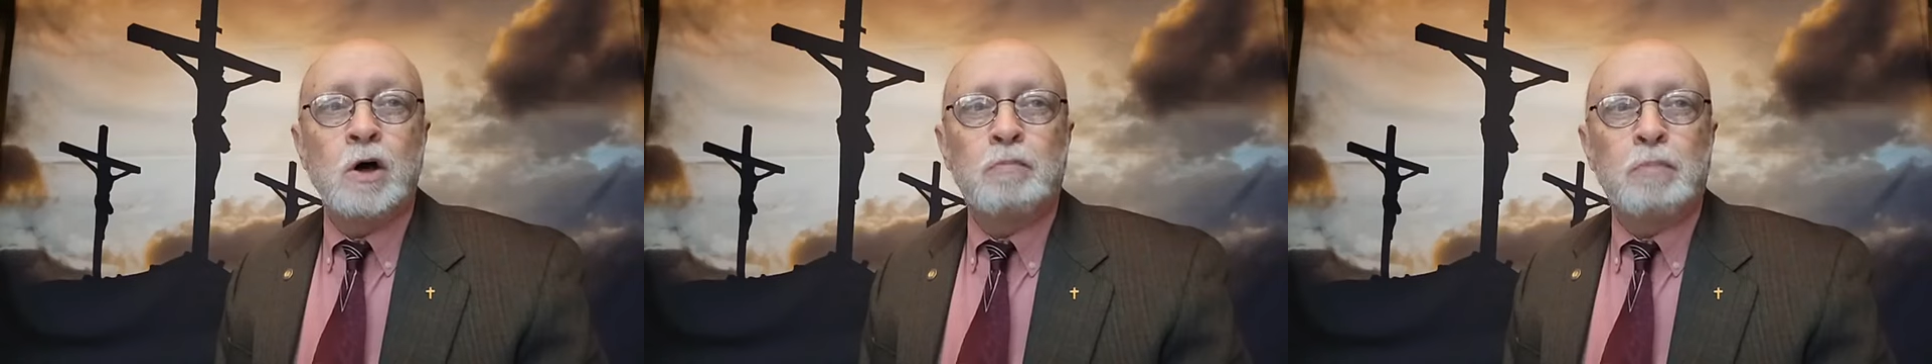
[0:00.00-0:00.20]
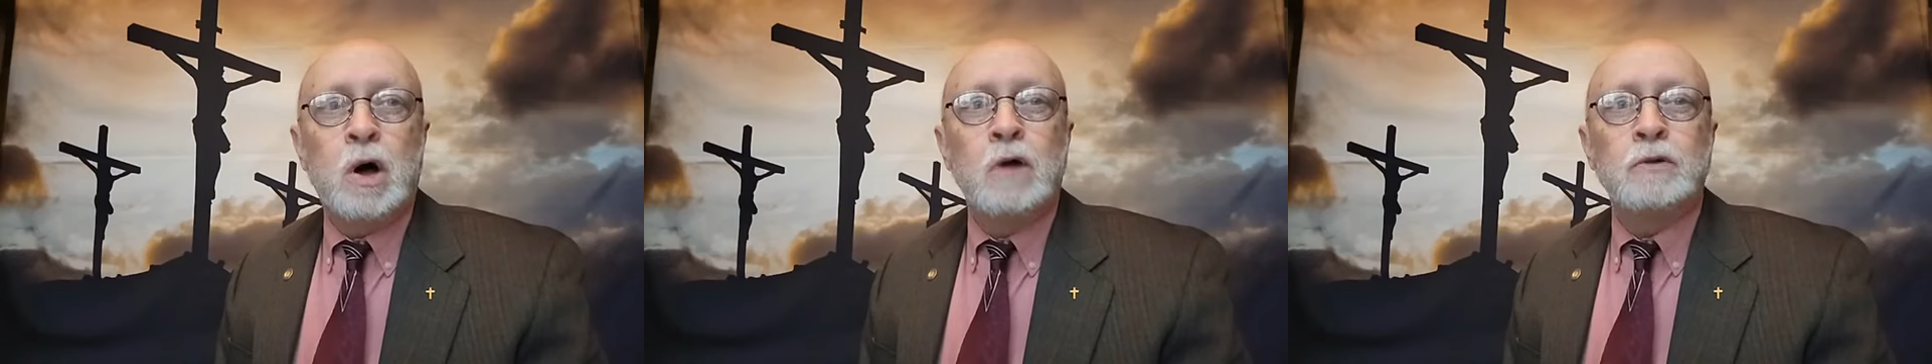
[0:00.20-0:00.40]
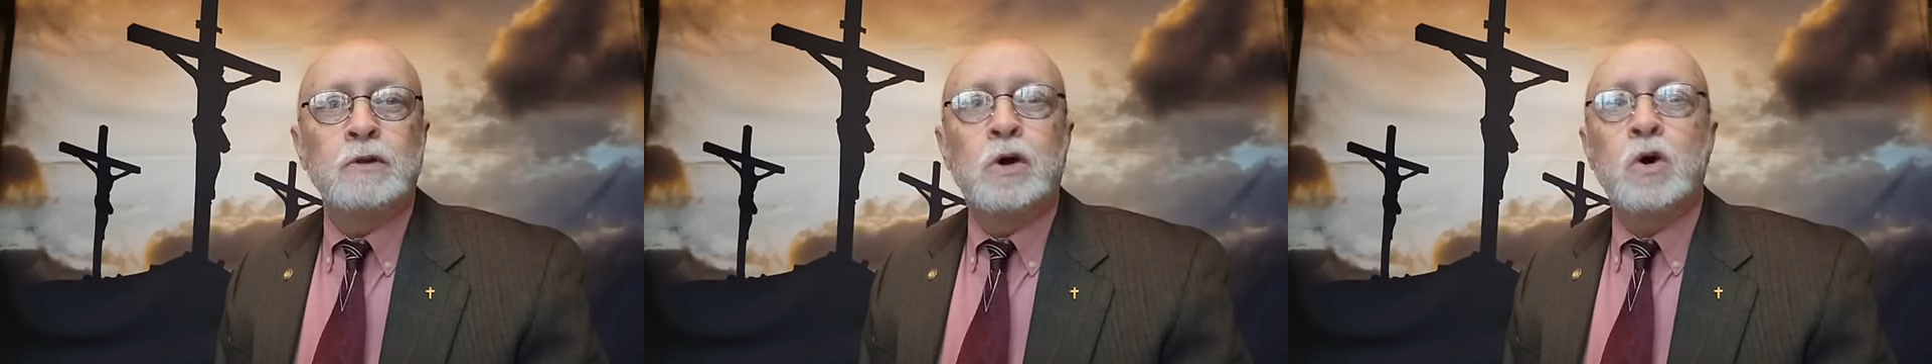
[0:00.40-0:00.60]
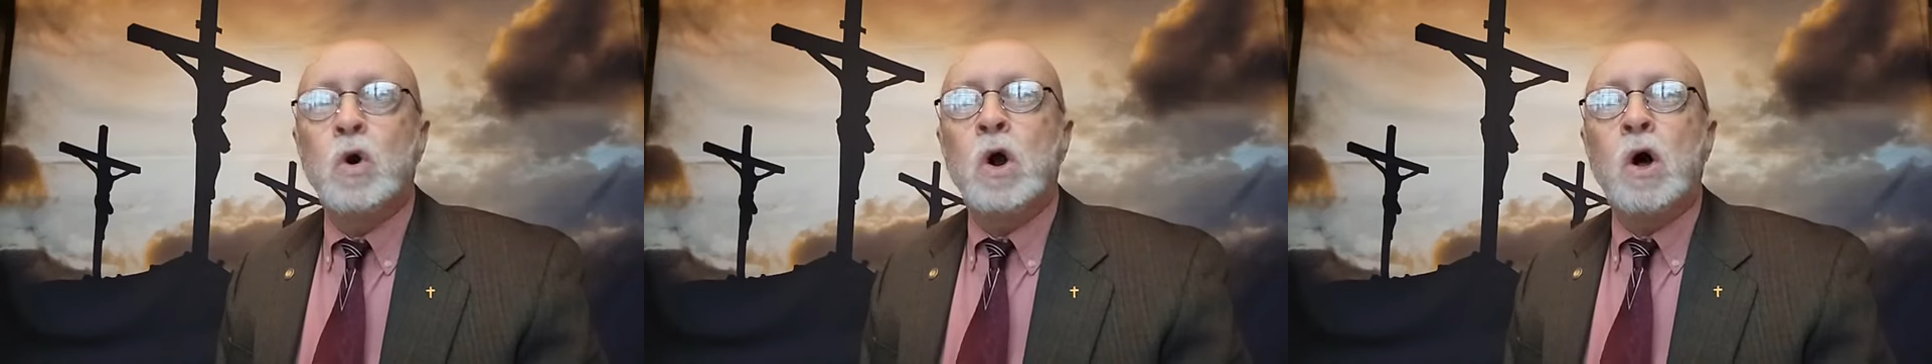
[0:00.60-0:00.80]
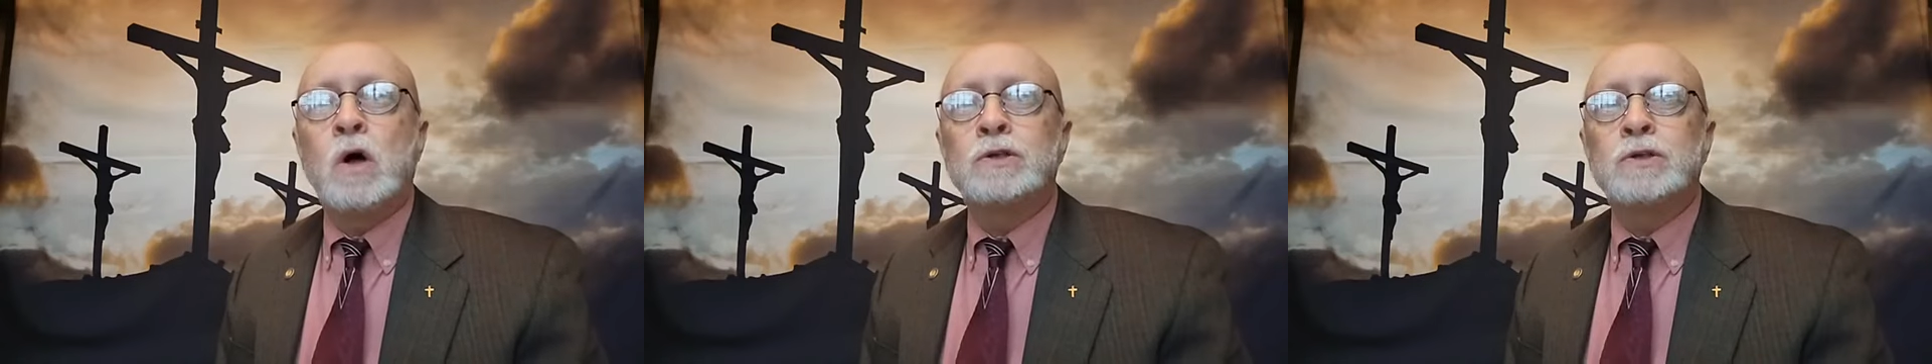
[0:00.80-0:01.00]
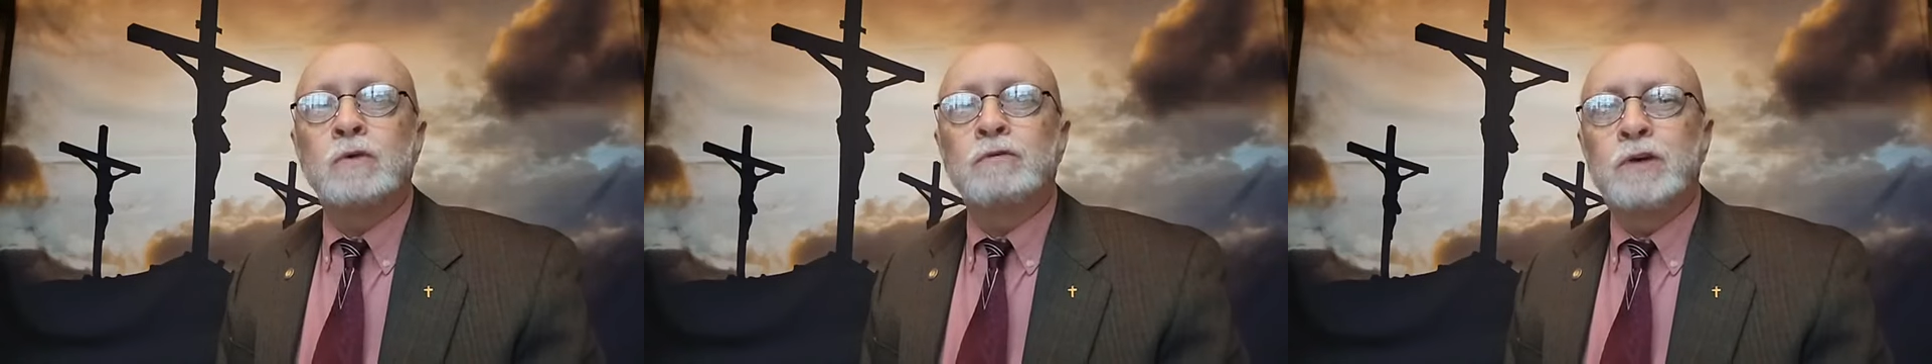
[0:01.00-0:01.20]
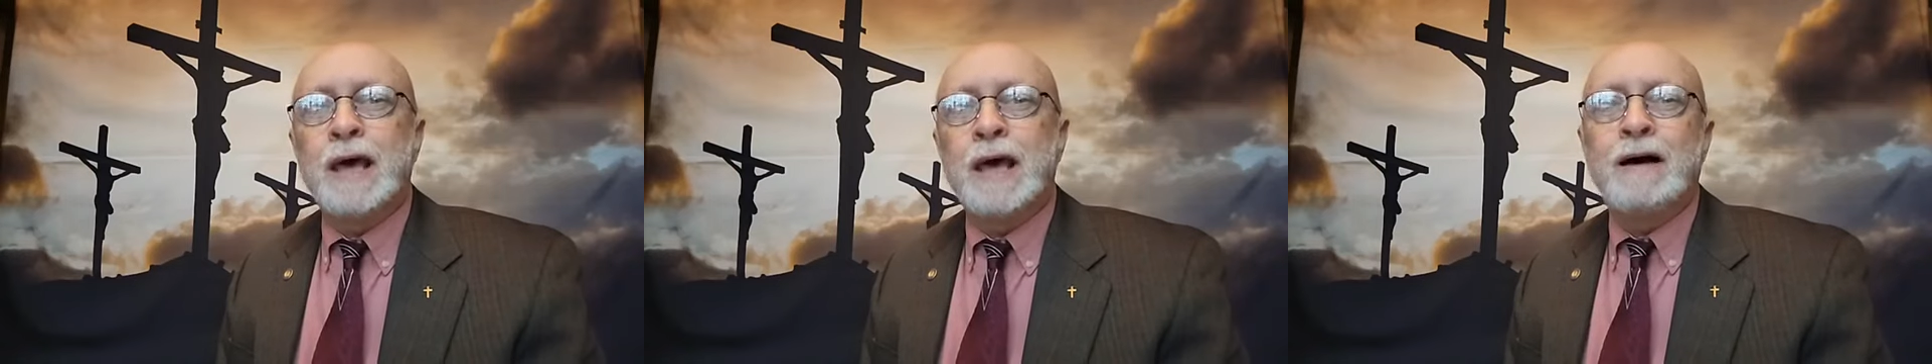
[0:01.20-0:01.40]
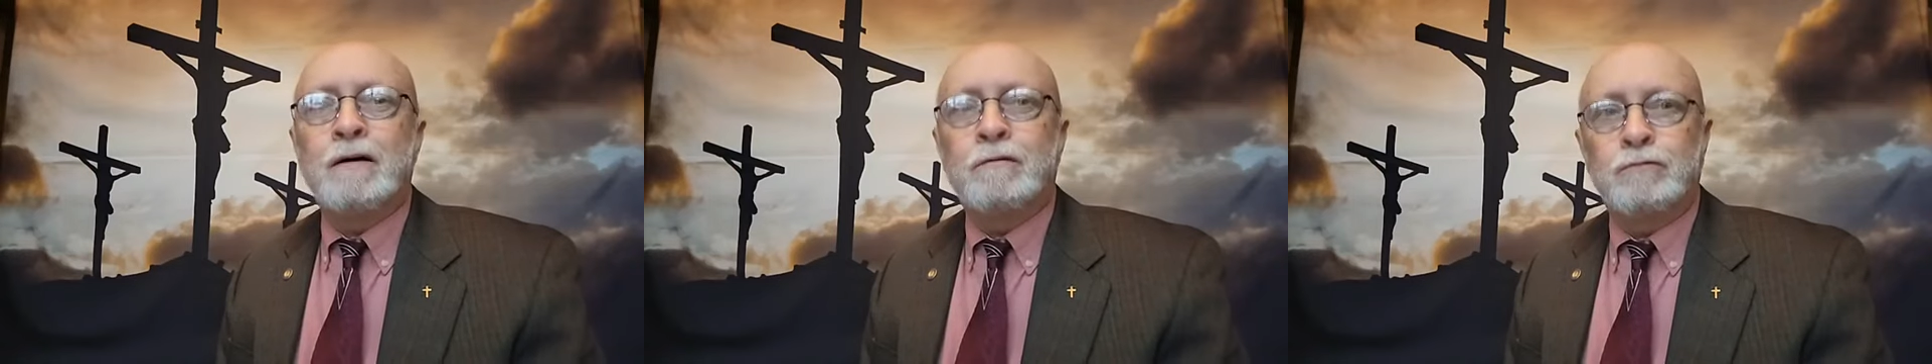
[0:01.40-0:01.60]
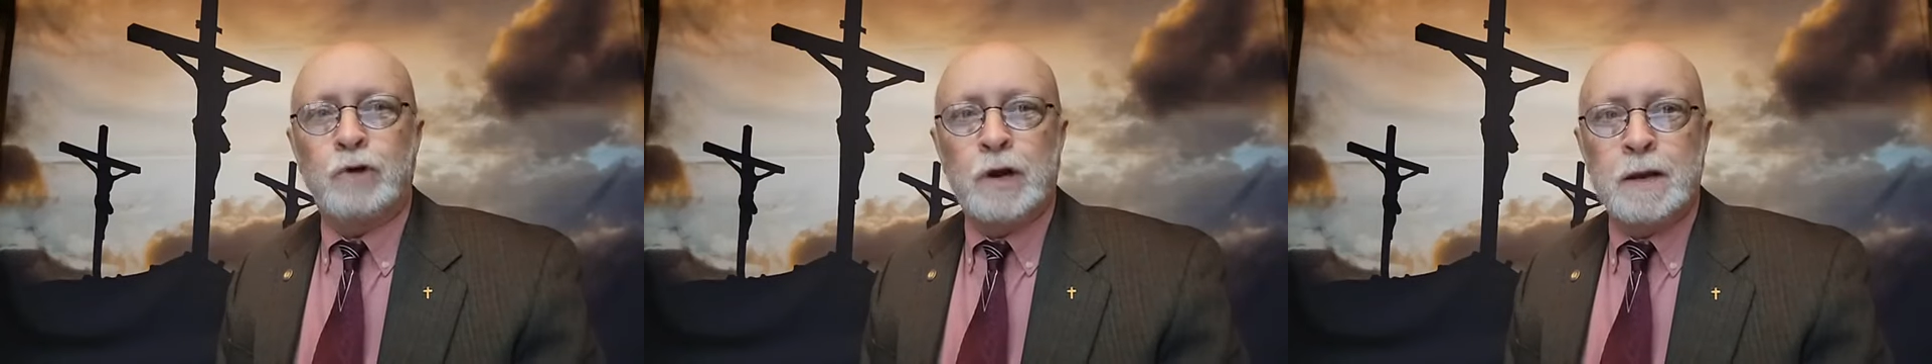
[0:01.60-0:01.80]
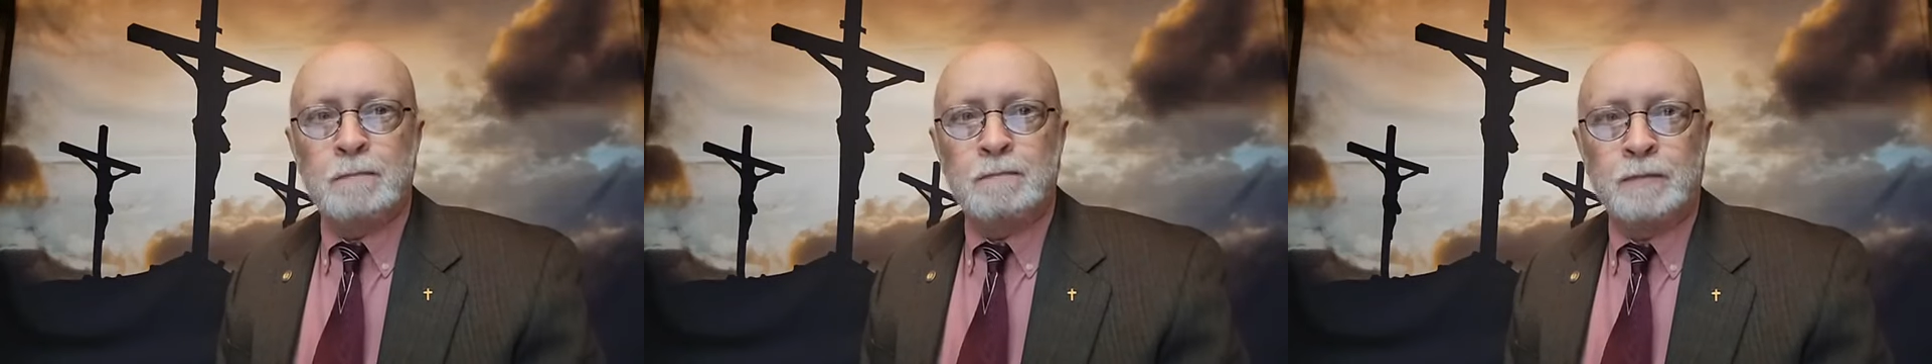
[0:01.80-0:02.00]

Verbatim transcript: upon the cross of Calvary.